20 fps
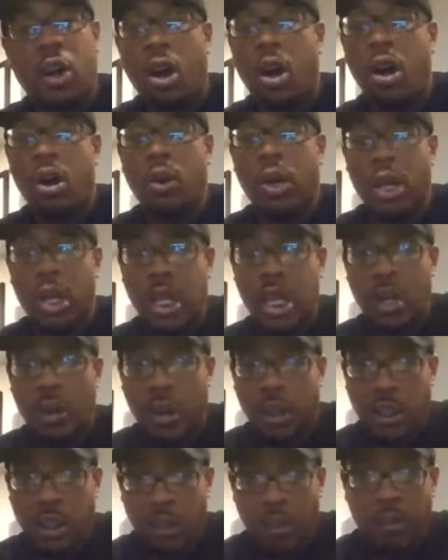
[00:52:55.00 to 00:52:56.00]
Oh,
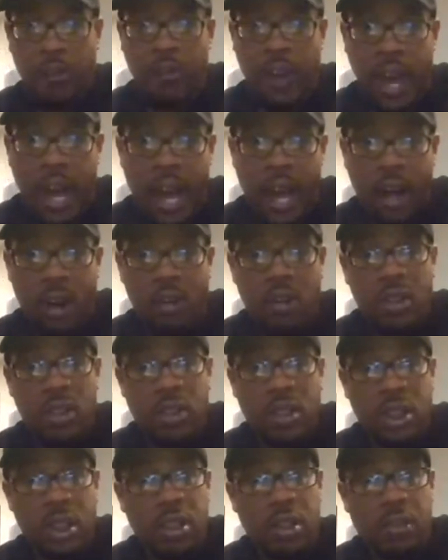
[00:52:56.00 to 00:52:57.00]
he also vowed
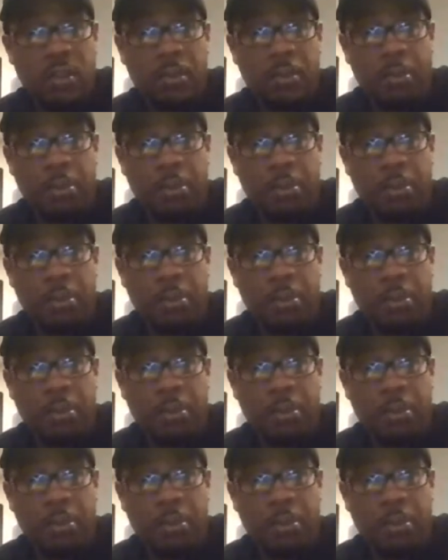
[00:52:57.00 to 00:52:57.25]
to